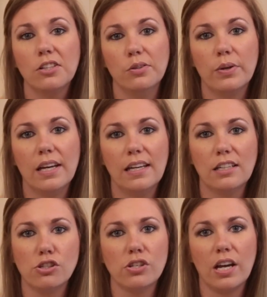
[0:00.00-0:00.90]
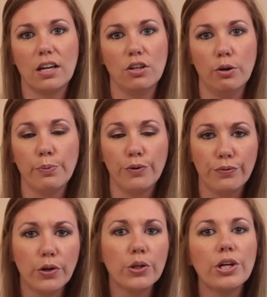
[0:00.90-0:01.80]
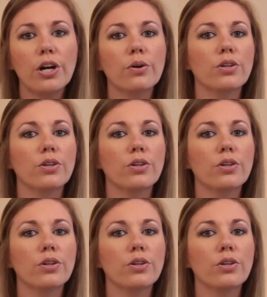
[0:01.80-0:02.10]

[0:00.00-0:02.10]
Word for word: you can check your portfolio,